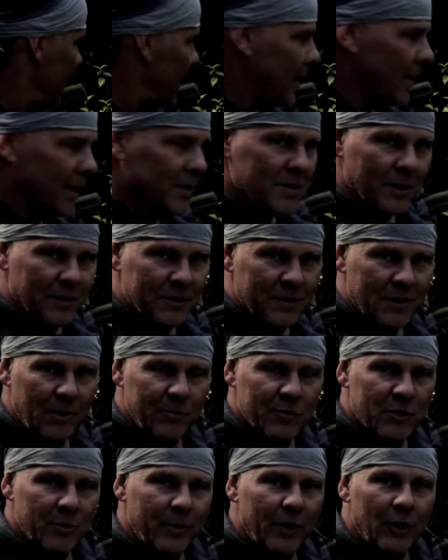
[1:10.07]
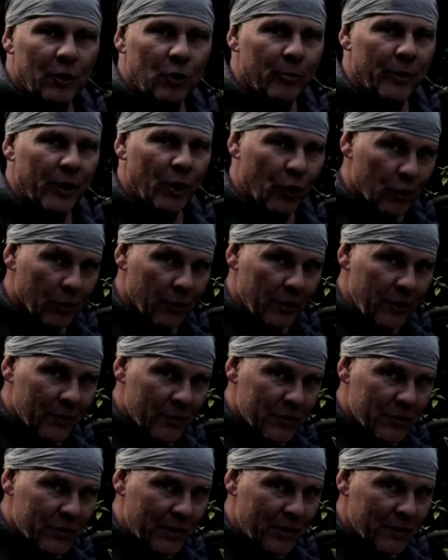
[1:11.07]
it seems to be a little bit early in
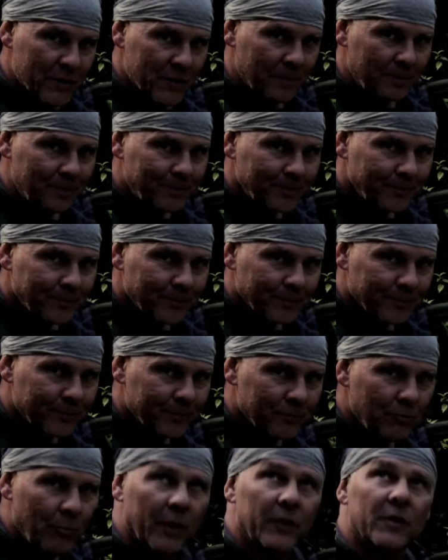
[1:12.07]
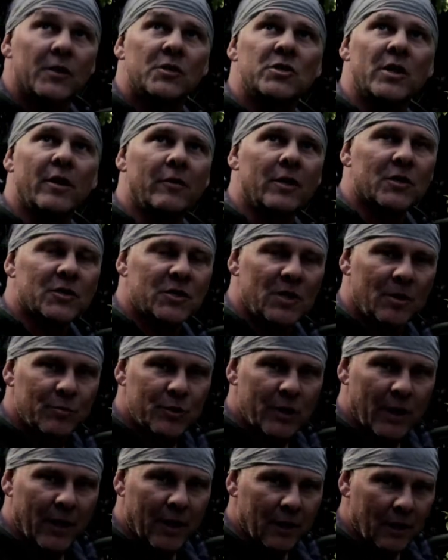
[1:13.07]
the season, but this area seems
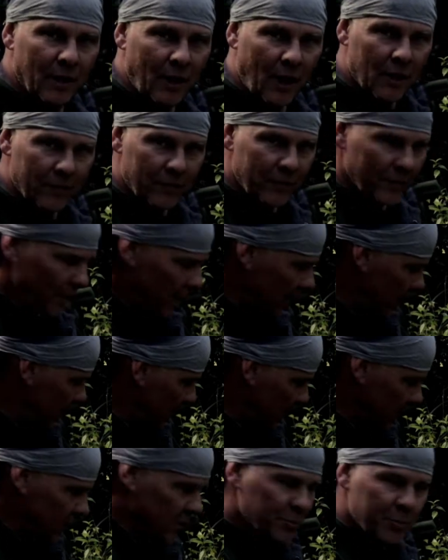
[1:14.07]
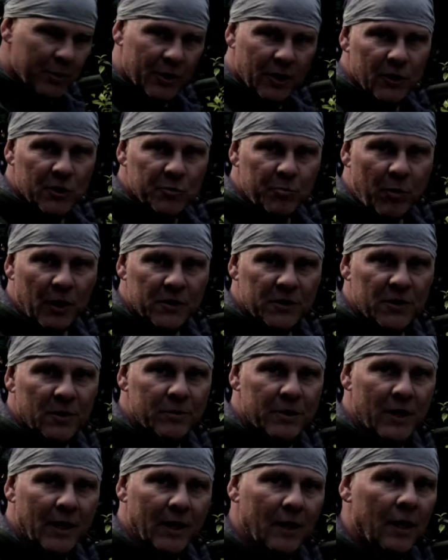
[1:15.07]
to get this particular spot seems
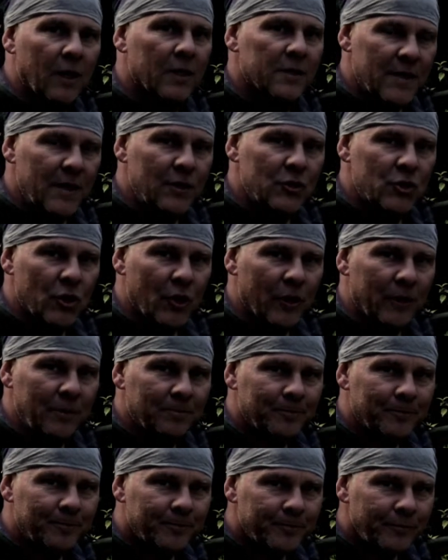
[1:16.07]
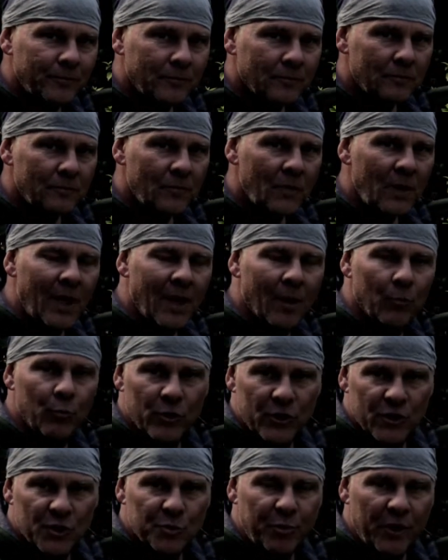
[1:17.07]
to get a lot of sunshine, and with
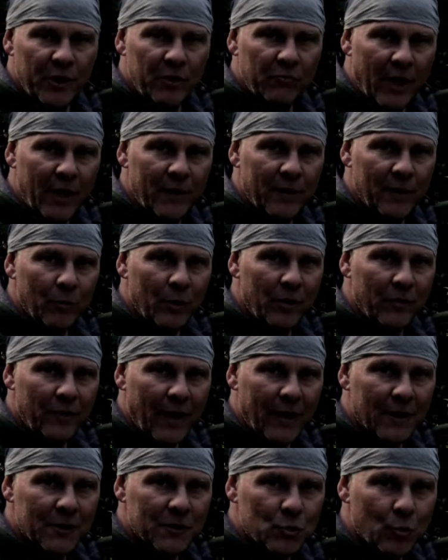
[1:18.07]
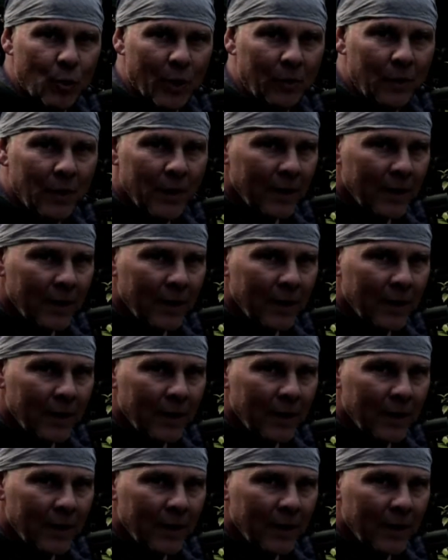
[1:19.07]
the spring rain that we've had as well,